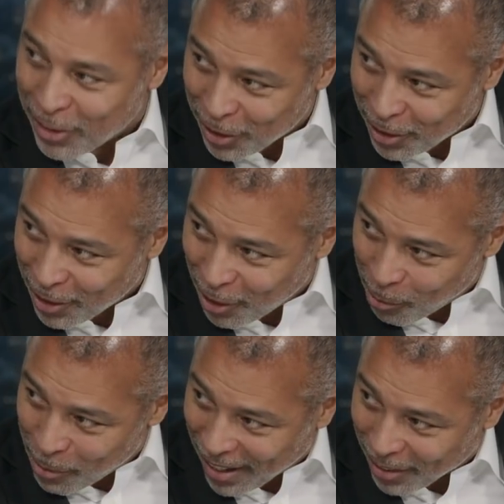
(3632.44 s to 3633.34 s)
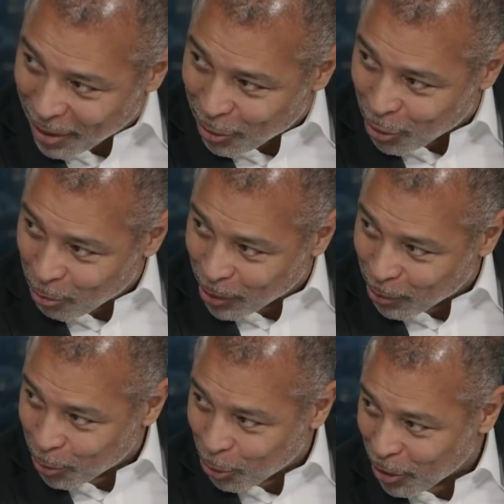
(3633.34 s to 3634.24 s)
Izzy Obeng, thank you so
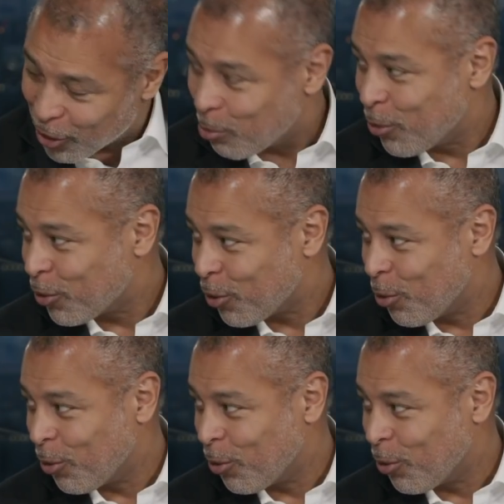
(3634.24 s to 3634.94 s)
much for joining us. Marissa